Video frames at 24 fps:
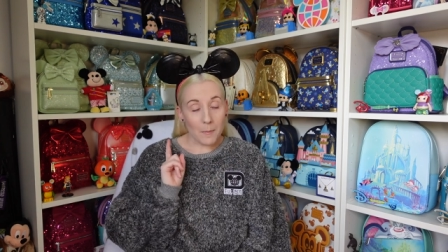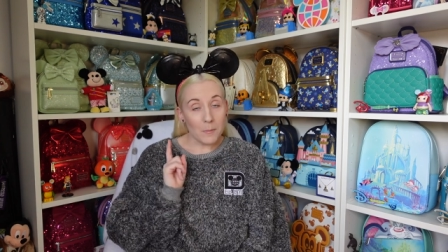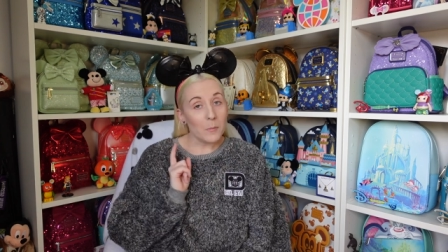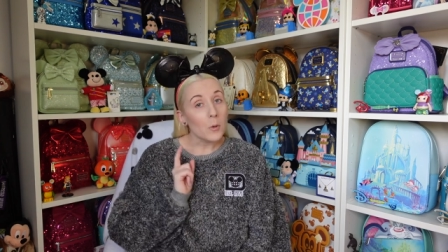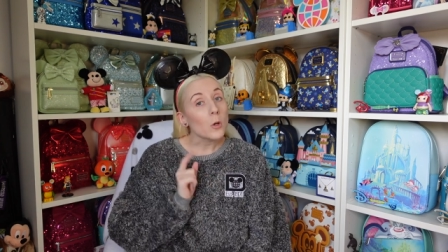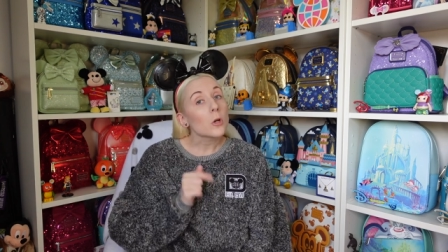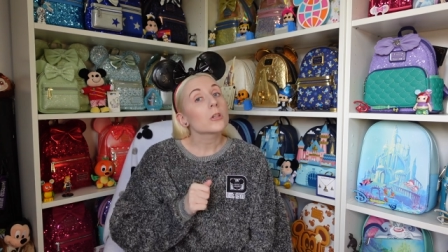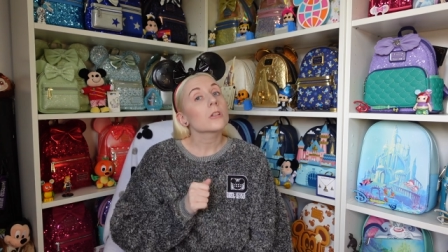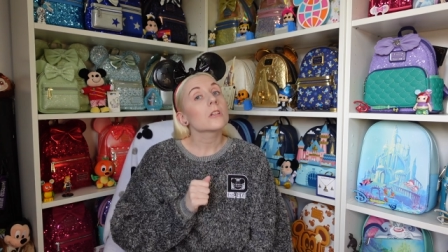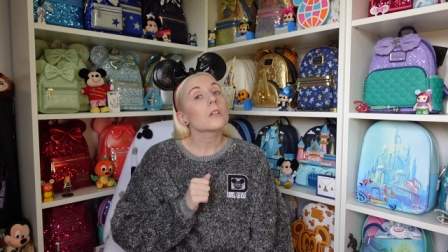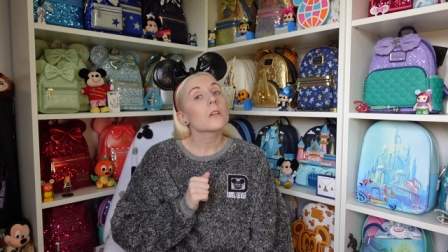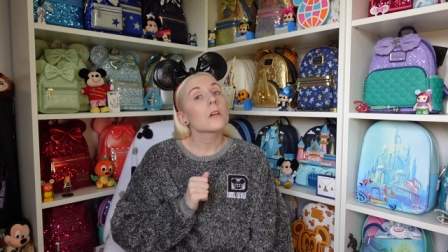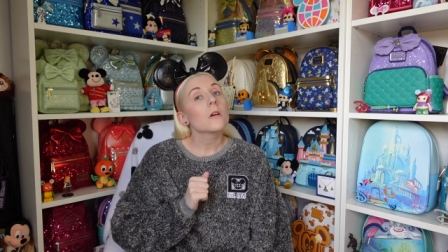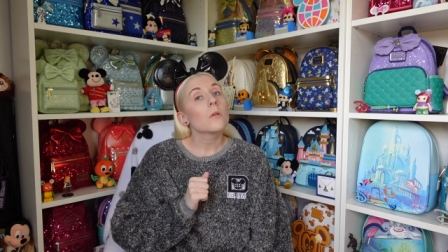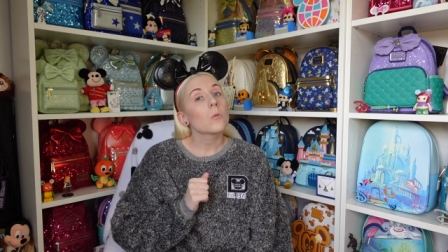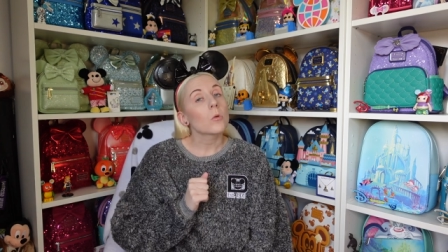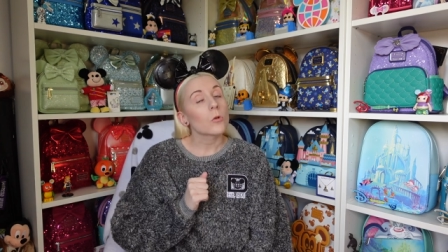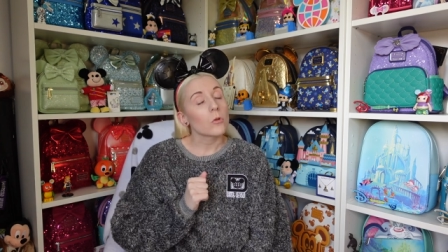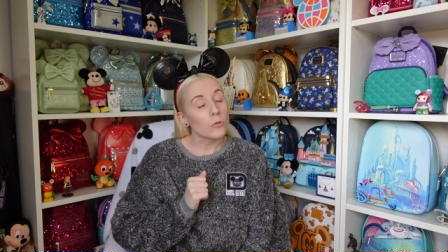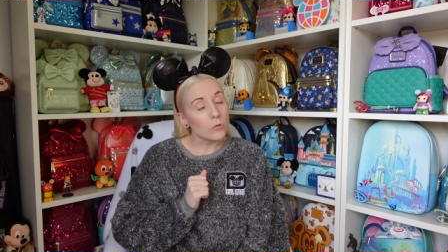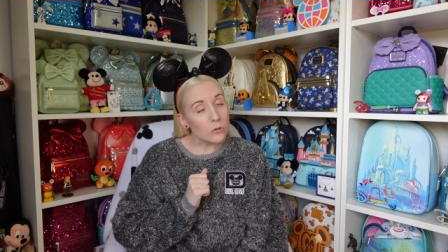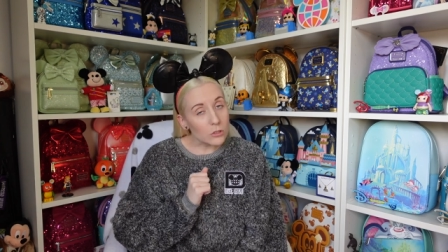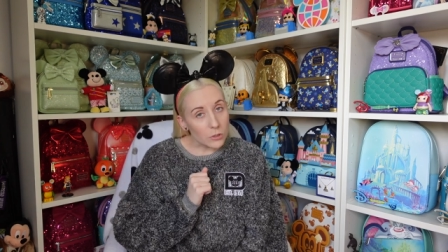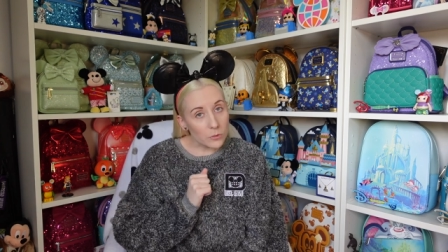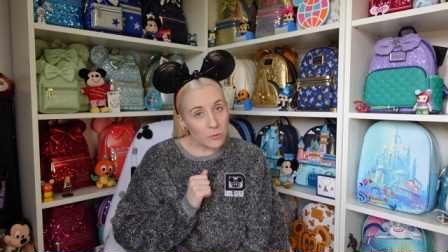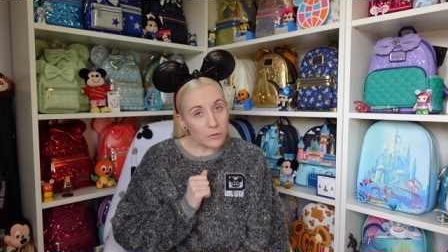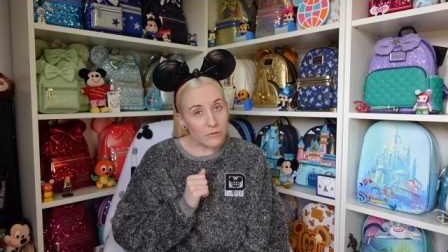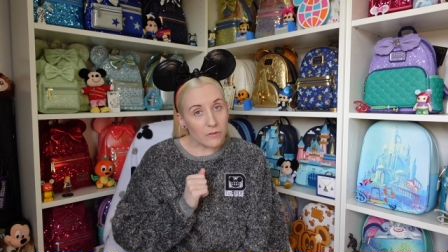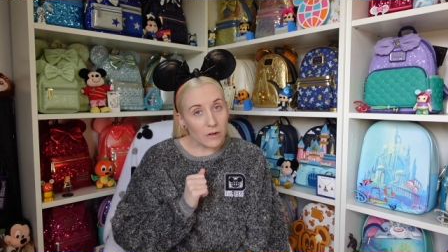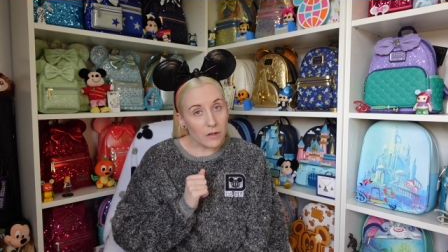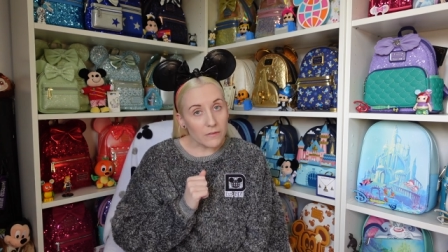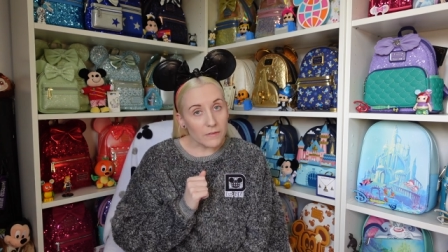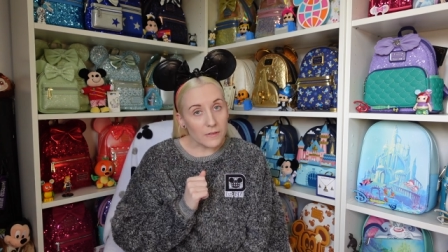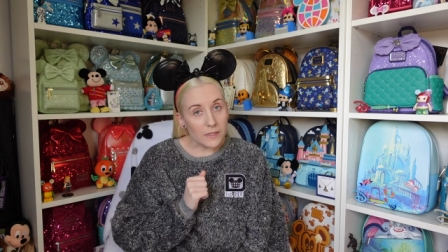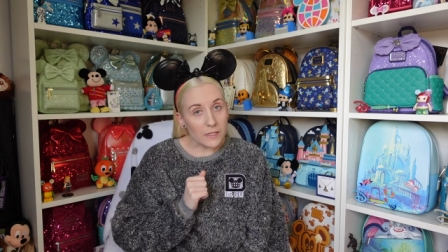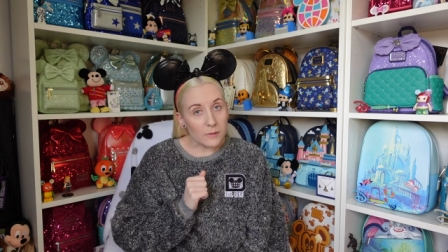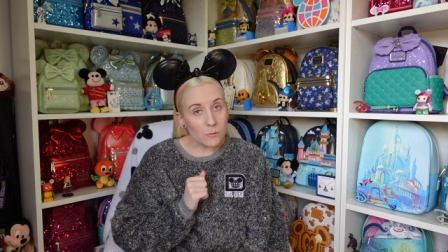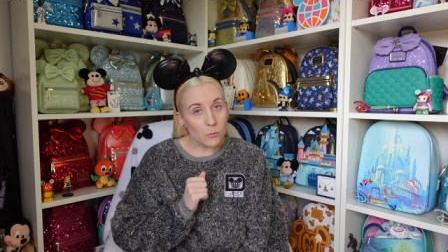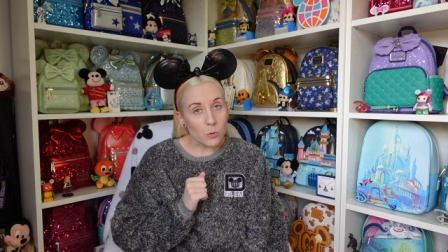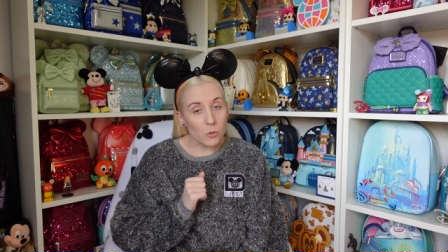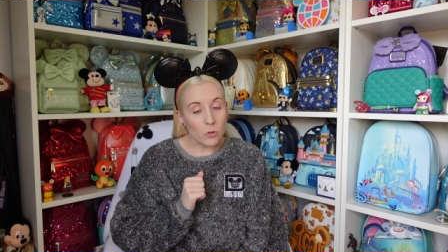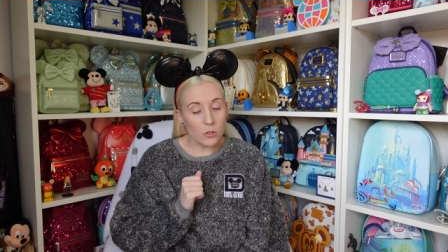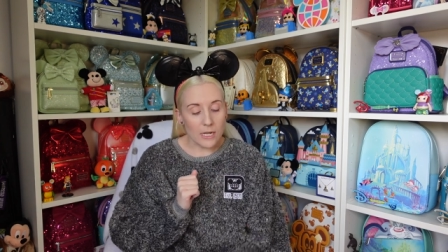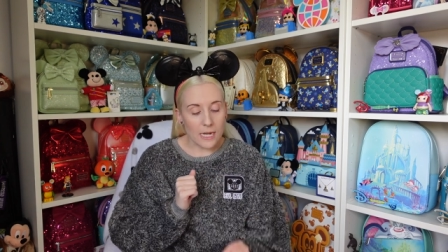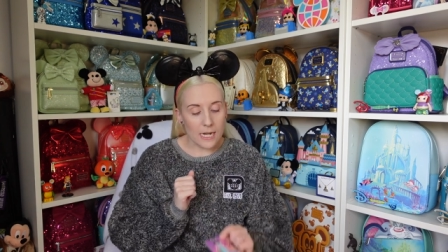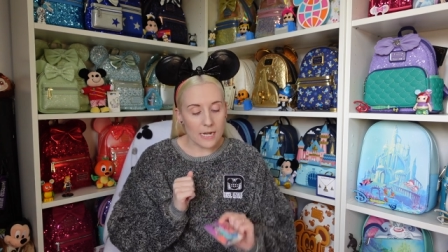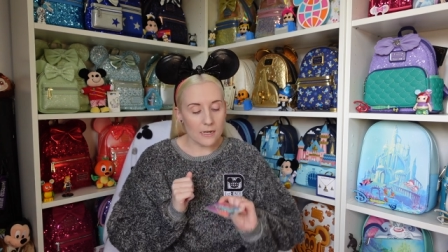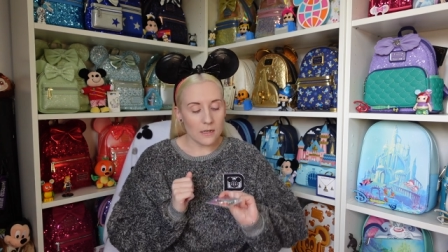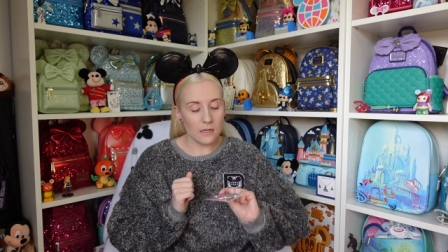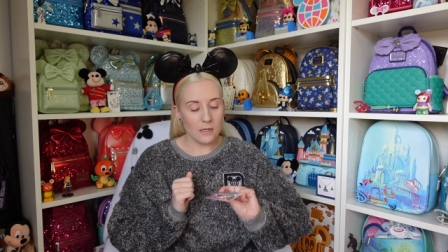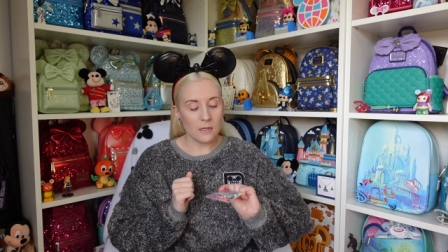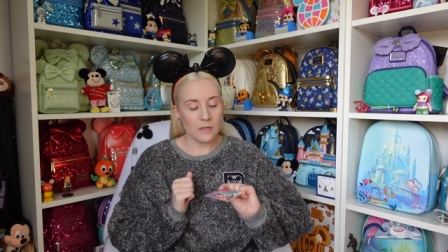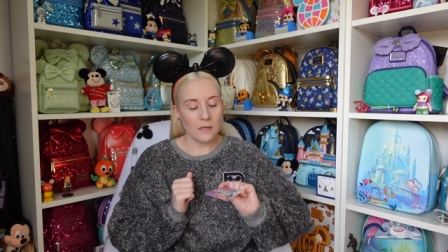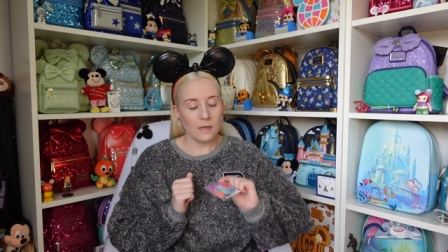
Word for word: But what also arrived this morning